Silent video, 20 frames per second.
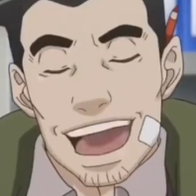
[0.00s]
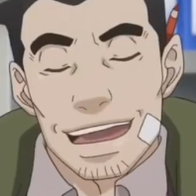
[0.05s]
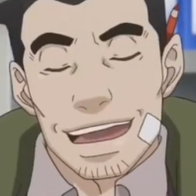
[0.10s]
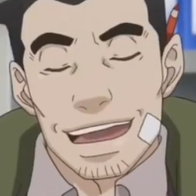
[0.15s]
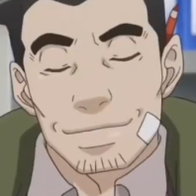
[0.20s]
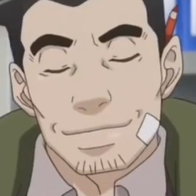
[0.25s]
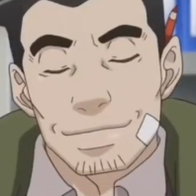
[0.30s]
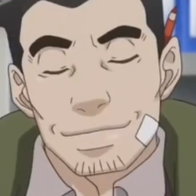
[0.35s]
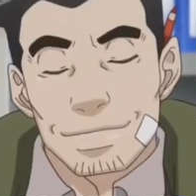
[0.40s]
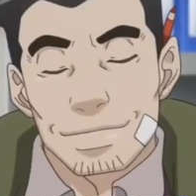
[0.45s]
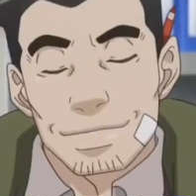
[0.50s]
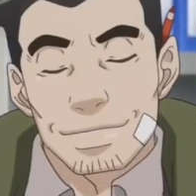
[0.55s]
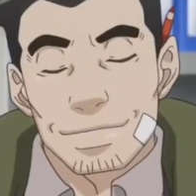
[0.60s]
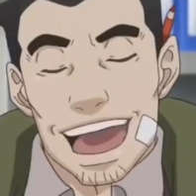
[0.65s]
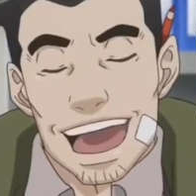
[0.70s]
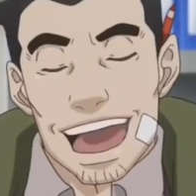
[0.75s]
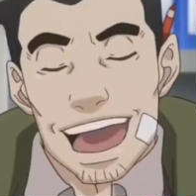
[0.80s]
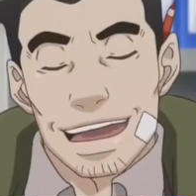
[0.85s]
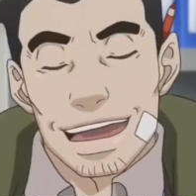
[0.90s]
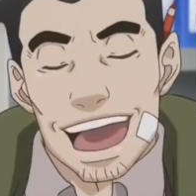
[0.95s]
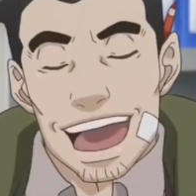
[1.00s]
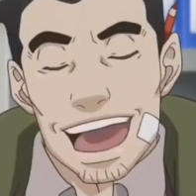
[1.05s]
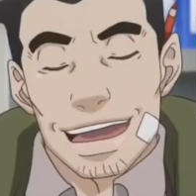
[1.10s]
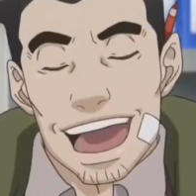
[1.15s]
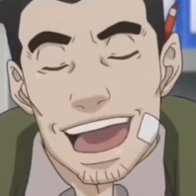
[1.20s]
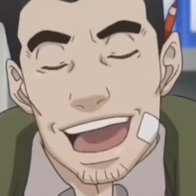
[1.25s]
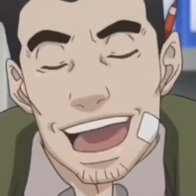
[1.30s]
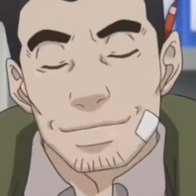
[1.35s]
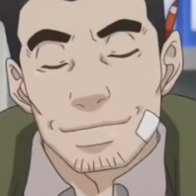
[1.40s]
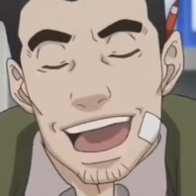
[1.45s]
You're gonna lose
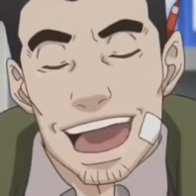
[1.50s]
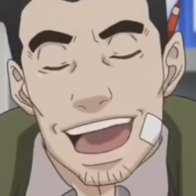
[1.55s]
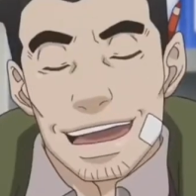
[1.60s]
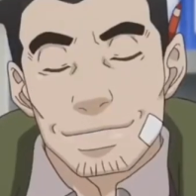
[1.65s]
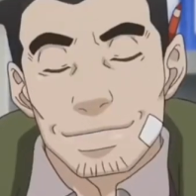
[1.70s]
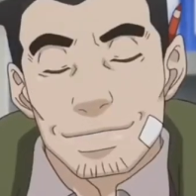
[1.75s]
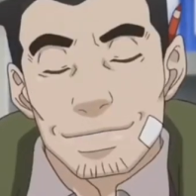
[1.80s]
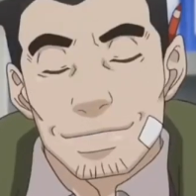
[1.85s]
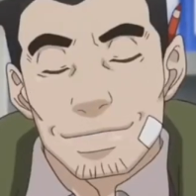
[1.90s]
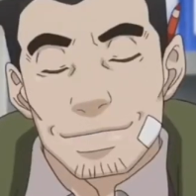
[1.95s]
big. Not